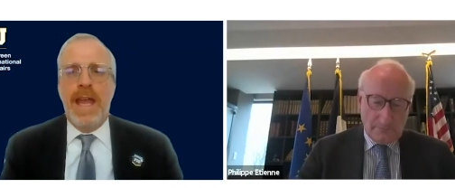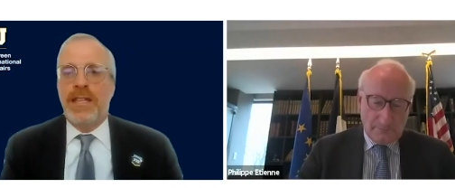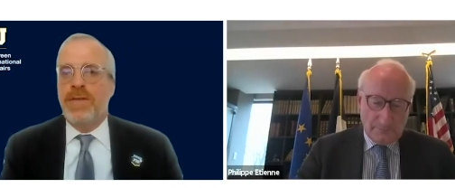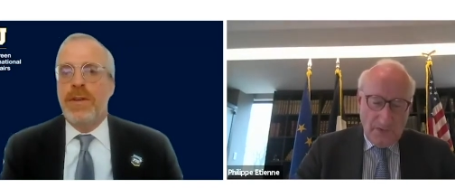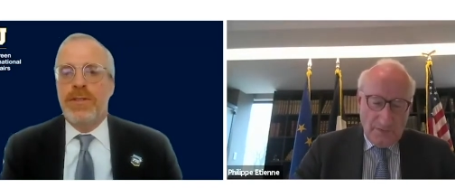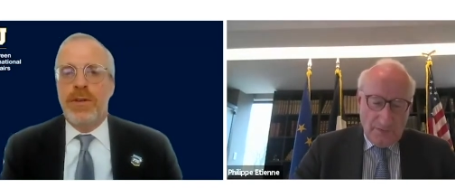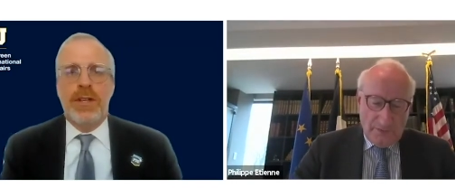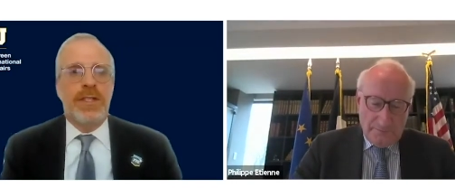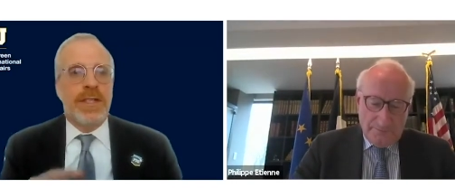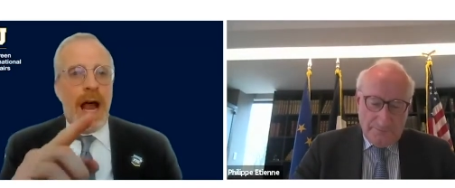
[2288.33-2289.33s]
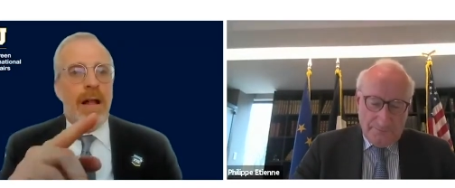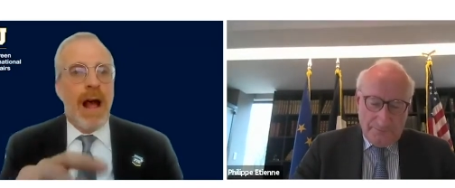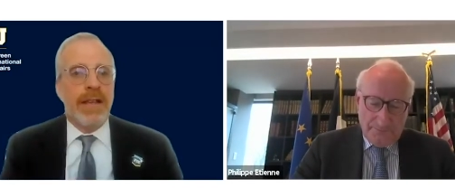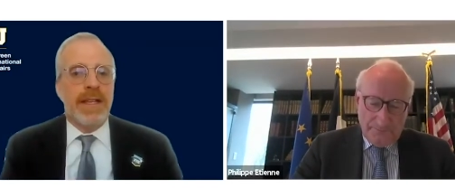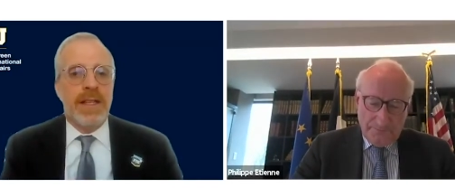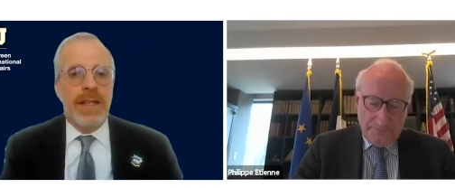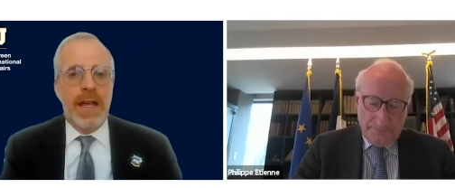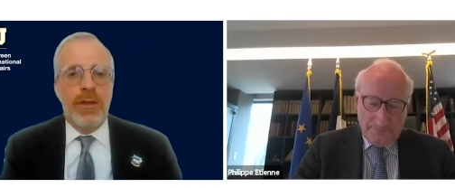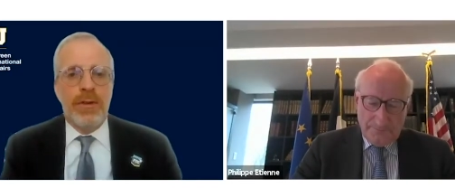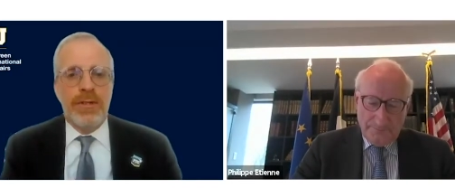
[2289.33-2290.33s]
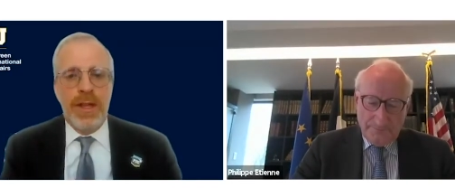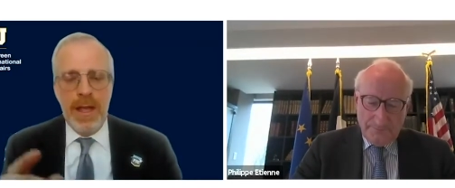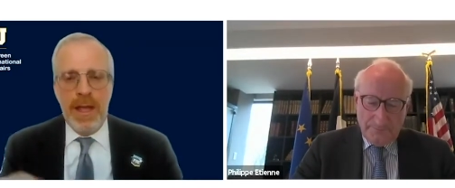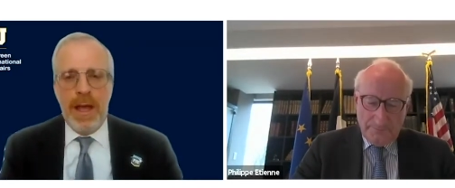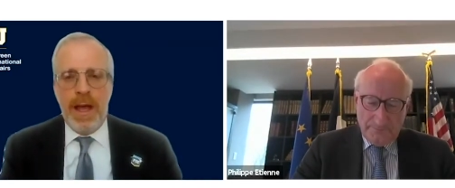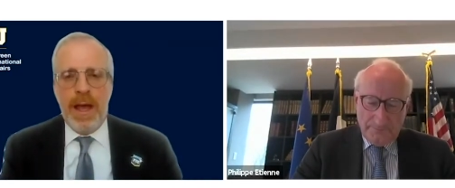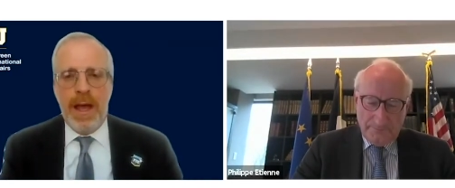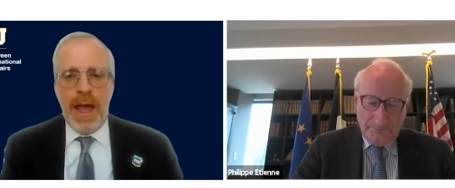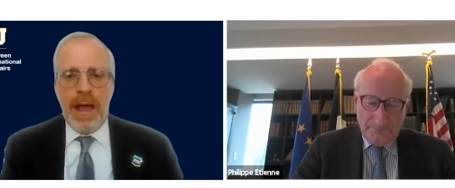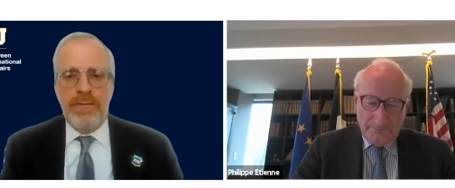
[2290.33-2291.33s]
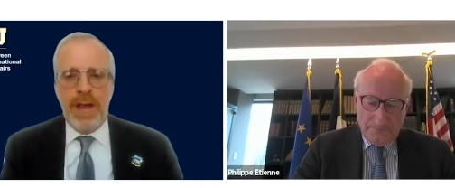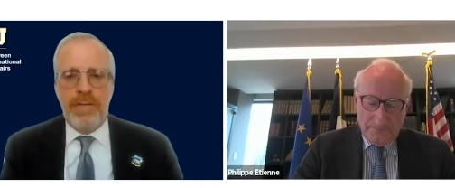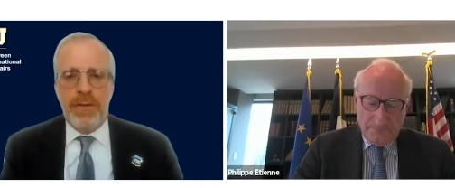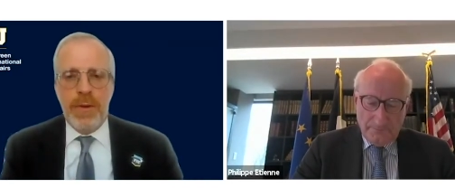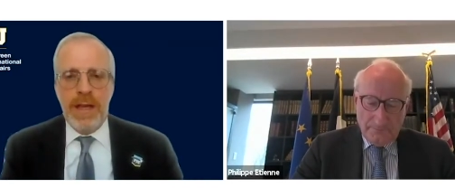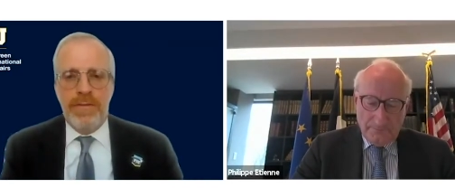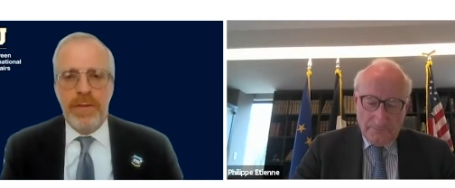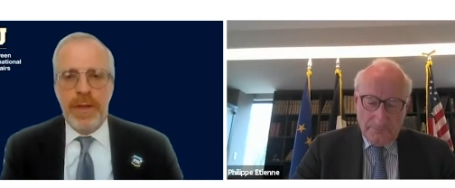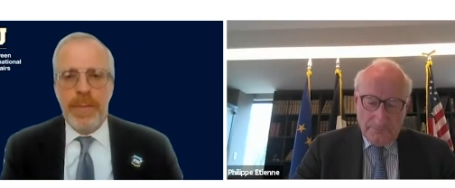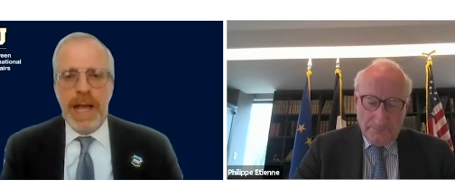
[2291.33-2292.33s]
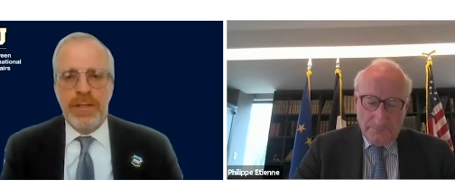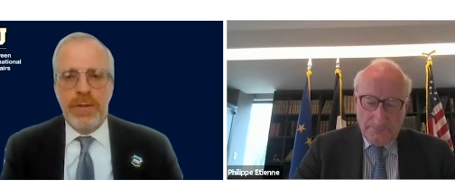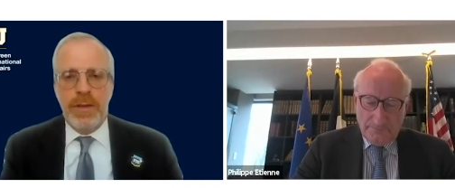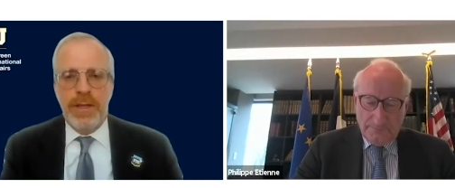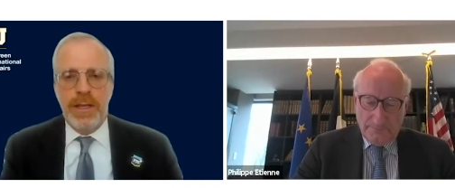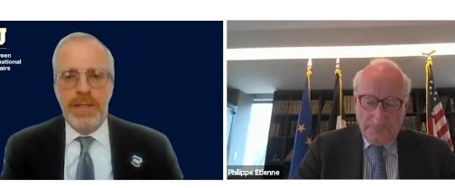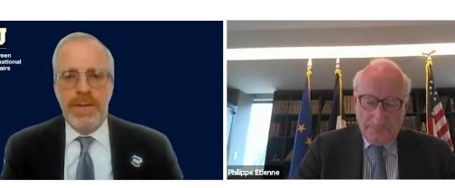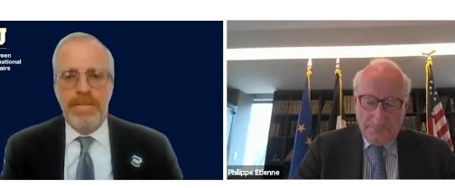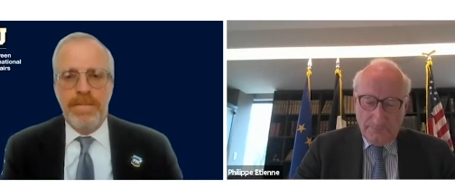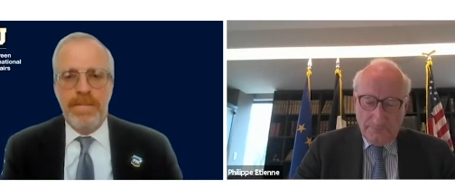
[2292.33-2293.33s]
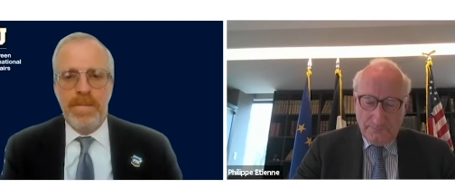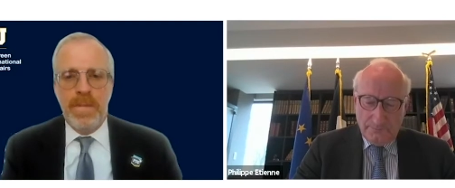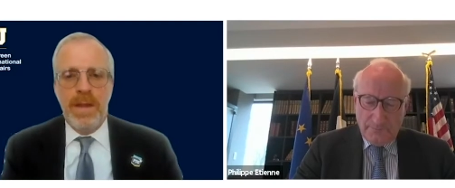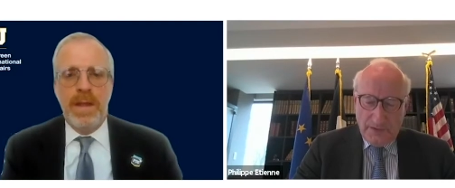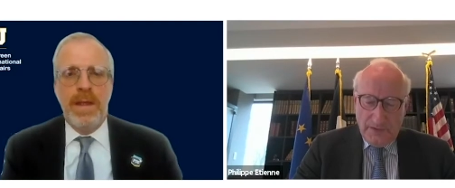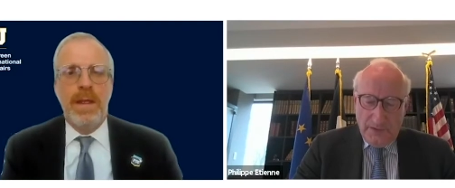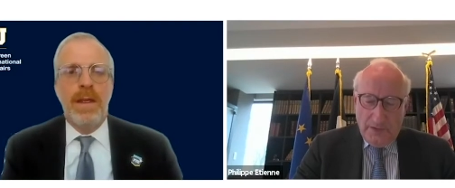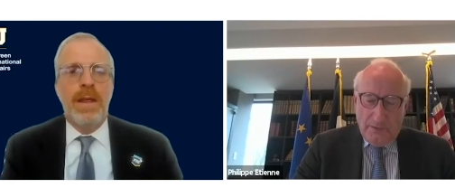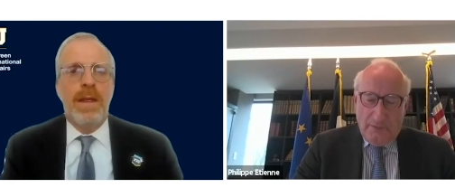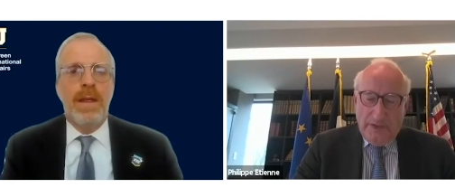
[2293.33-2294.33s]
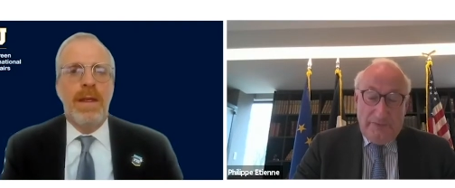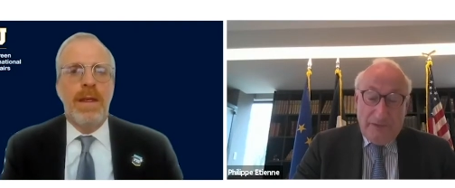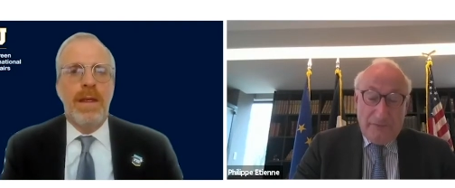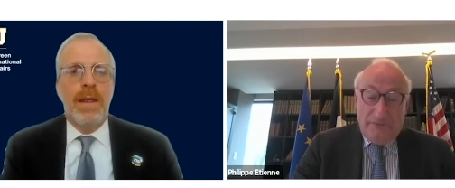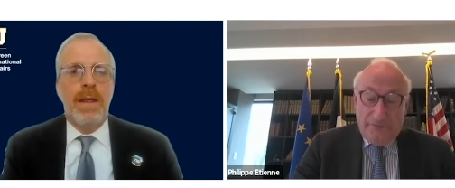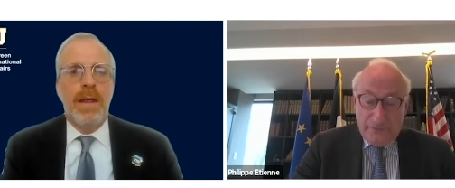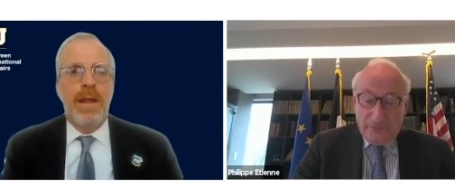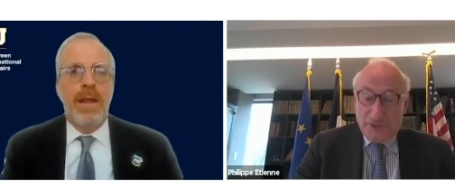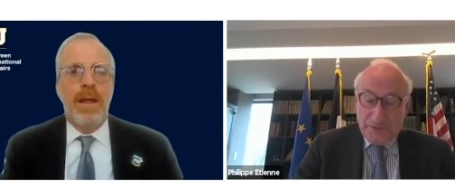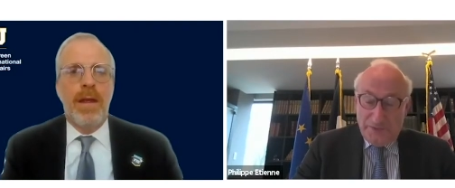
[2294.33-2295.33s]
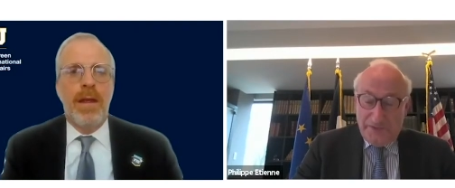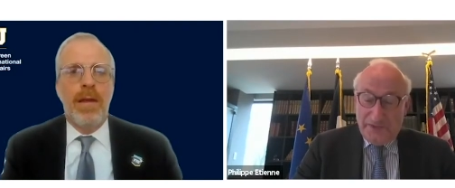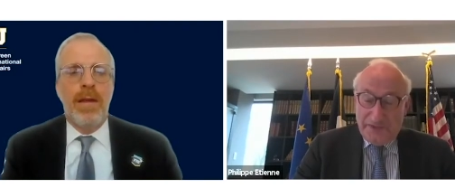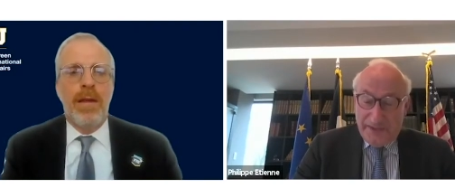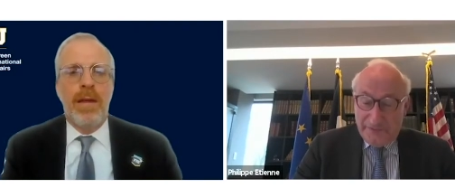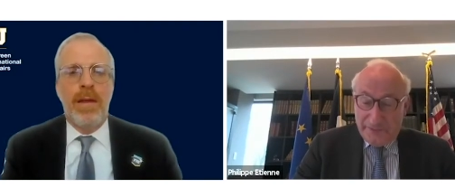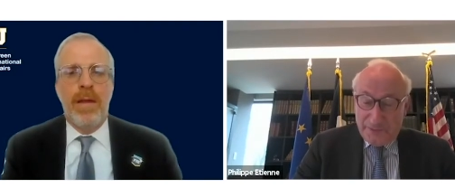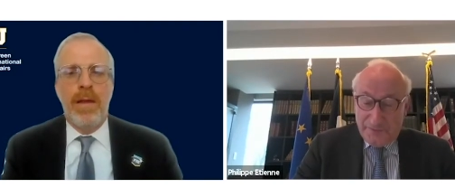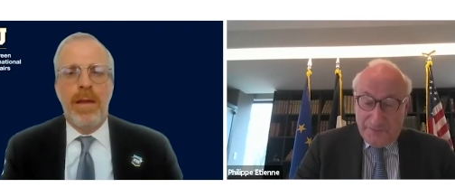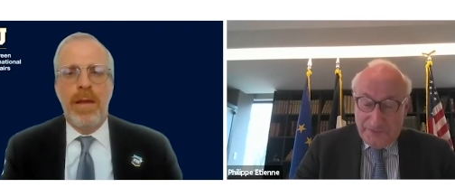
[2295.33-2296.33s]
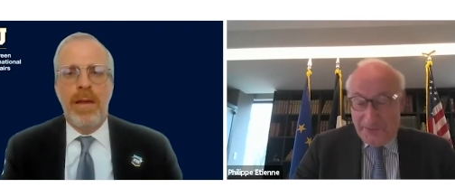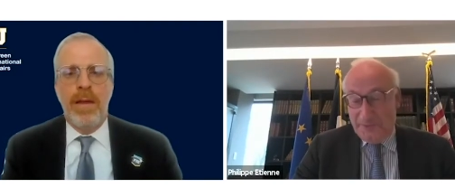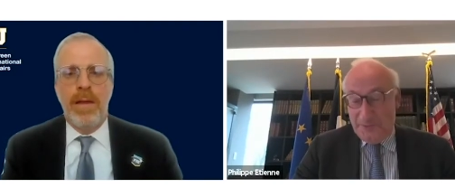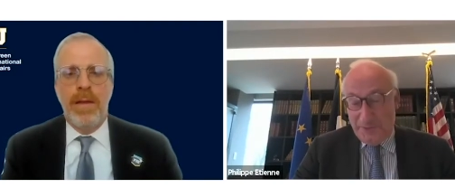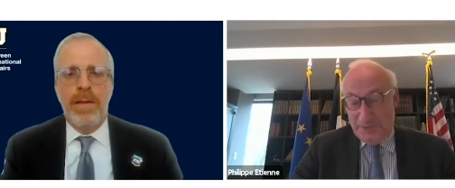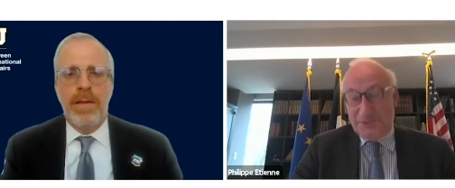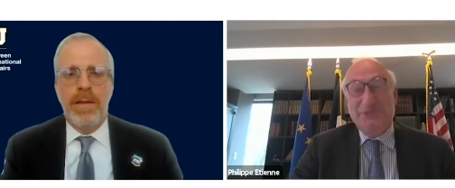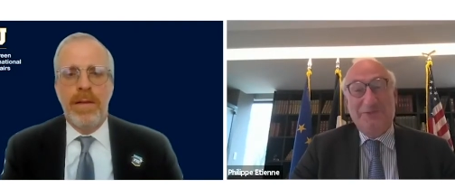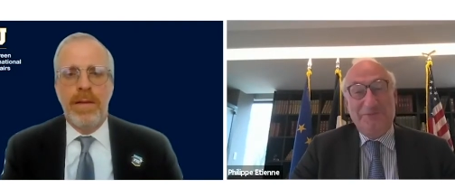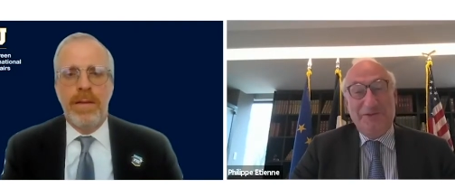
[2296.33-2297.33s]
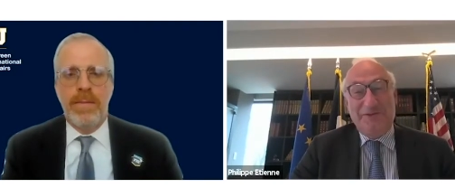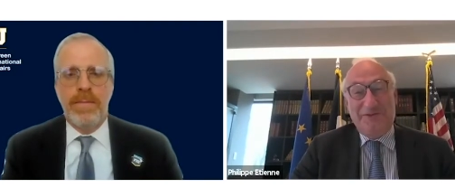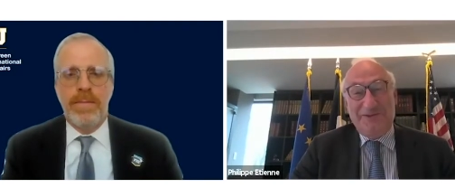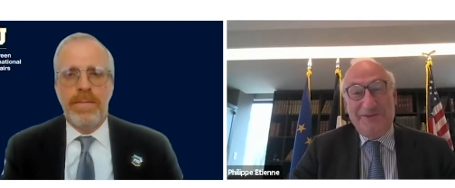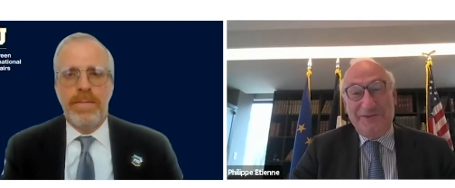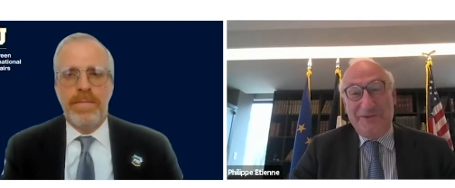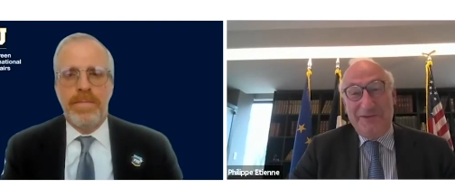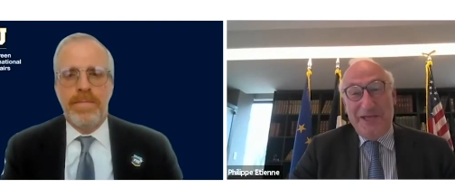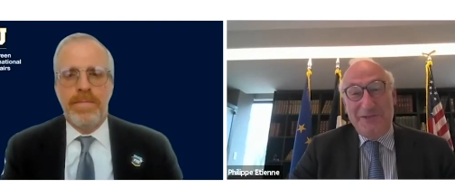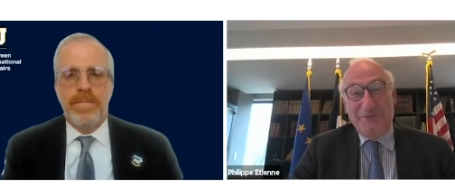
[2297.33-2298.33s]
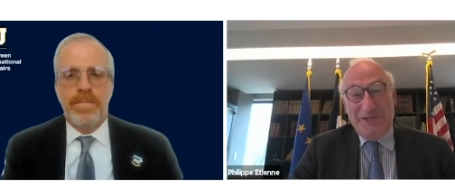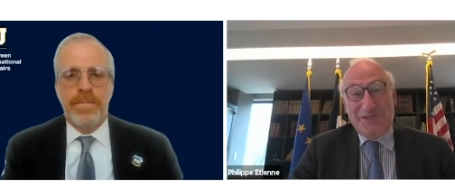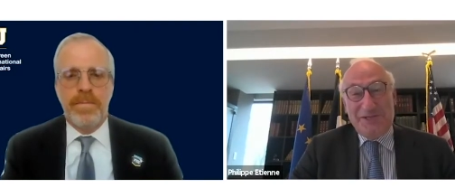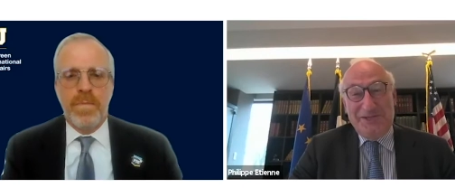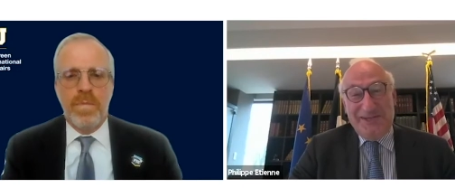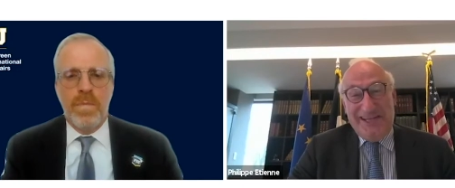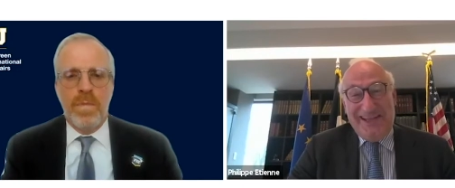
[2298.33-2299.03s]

Speaker 1: Thanks for those questions. And I'll, I'll get to the others uh, after, after we hear from the ambassador on these.
Speaker 2: Well, I think the first question is the answer to the second question because uh, education